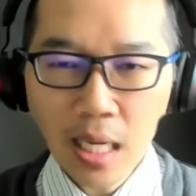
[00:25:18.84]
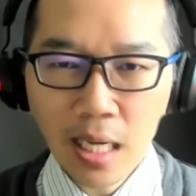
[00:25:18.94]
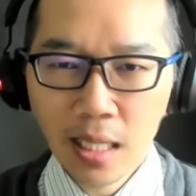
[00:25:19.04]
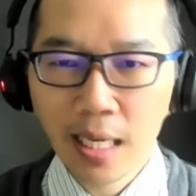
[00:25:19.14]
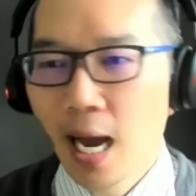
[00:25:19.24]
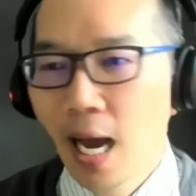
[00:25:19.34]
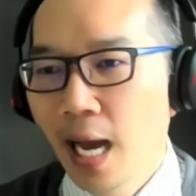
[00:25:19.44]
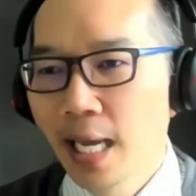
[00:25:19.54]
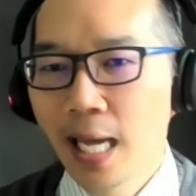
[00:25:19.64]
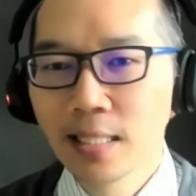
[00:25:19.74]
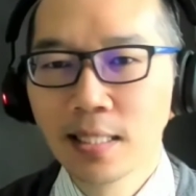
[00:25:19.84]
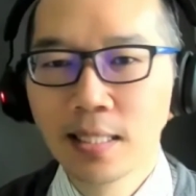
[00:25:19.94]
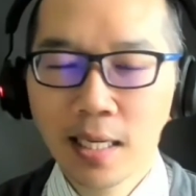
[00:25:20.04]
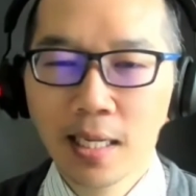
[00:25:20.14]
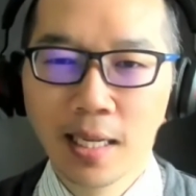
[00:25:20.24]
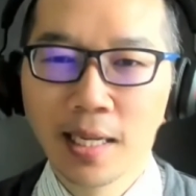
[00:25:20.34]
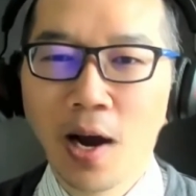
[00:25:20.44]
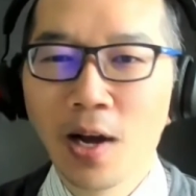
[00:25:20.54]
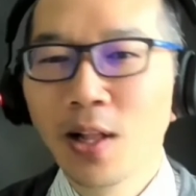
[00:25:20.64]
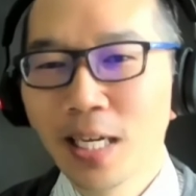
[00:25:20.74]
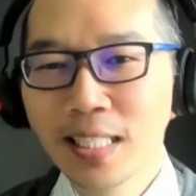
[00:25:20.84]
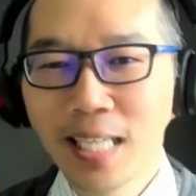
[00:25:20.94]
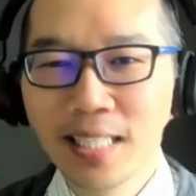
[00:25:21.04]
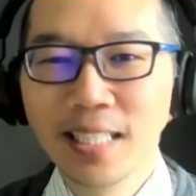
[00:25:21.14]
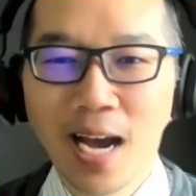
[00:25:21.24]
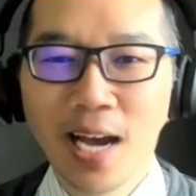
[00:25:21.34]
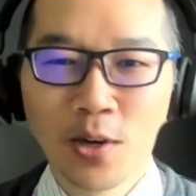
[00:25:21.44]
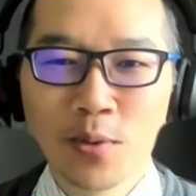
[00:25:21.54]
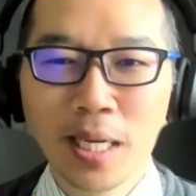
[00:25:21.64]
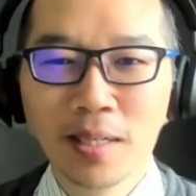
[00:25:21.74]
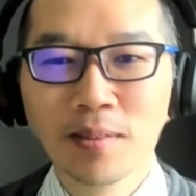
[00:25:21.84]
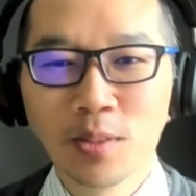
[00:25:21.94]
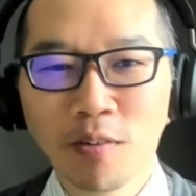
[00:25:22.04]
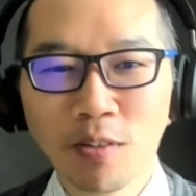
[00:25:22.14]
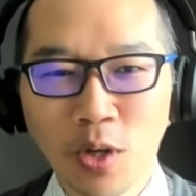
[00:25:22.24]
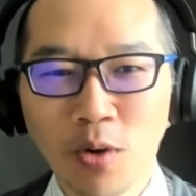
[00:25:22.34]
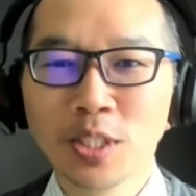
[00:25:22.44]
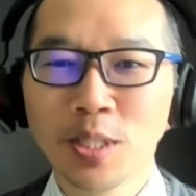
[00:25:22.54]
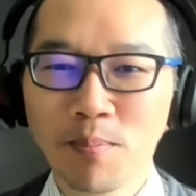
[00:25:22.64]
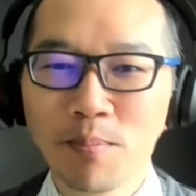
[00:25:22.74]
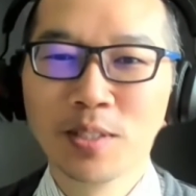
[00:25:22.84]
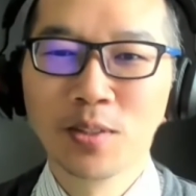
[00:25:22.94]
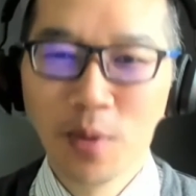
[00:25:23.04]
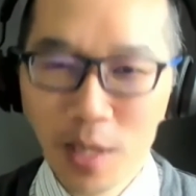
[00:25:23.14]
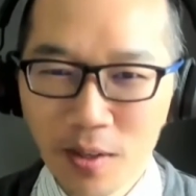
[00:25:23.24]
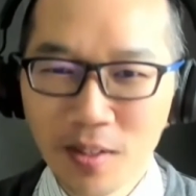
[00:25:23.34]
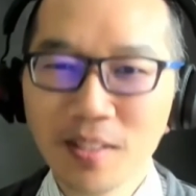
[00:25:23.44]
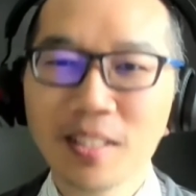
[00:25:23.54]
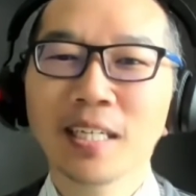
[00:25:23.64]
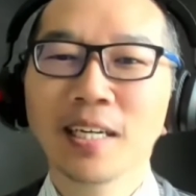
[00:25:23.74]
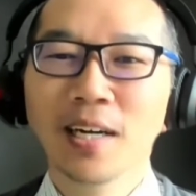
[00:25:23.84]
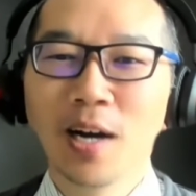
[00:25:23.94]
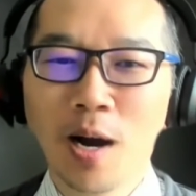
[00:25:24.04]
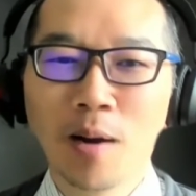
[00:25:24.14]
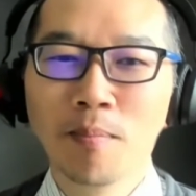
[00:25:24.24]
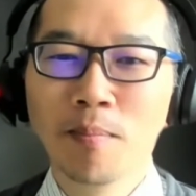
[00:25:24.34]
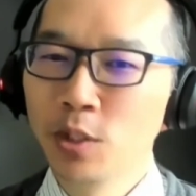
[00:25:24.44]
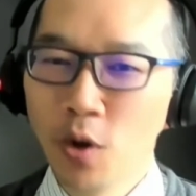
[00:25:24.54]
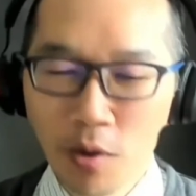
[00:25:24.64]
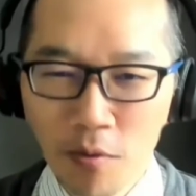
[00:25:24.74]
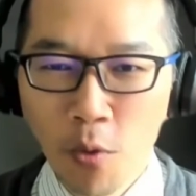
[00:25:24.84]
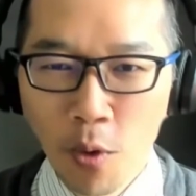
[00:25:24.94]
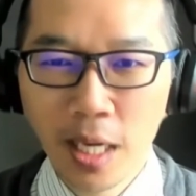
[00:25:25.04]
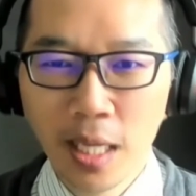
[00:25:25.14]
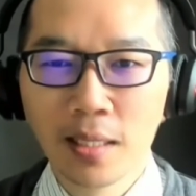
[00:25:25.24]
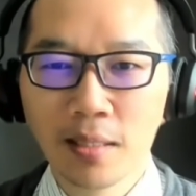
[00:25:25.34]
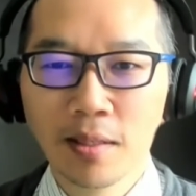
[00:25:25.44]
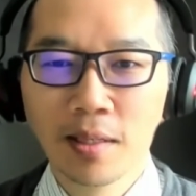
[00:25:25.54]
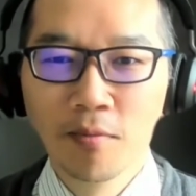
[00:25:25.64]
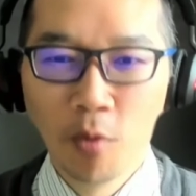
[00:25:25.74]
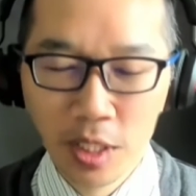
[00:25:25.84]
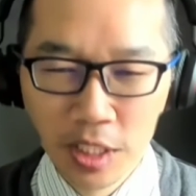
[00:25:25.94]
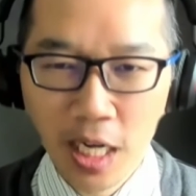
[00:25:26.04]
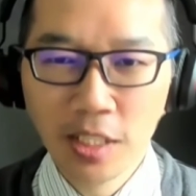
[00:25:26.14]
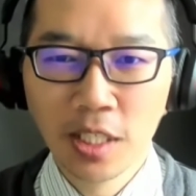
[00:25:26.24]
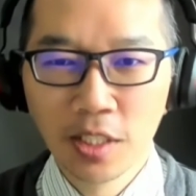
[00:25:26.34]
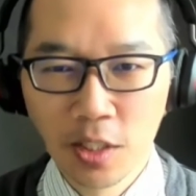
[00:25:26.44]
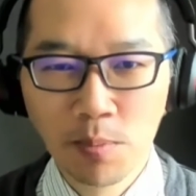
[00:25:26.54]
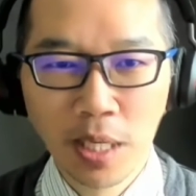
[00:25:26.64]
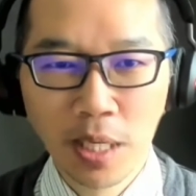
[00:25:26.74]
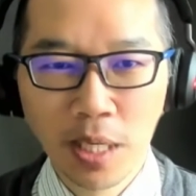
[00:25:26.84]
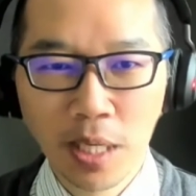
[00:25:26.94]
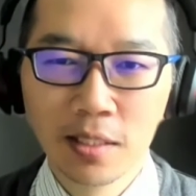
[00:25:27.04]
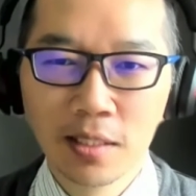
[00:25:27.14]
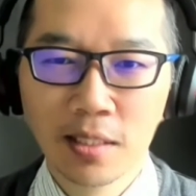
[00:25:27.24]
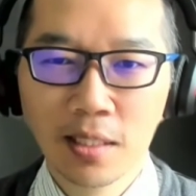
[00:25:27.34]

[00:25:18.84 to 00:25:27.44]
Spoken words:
Like I can't, like all I can say is, yeah, I agree. Service ownership is critical, but don't avoid changing it just because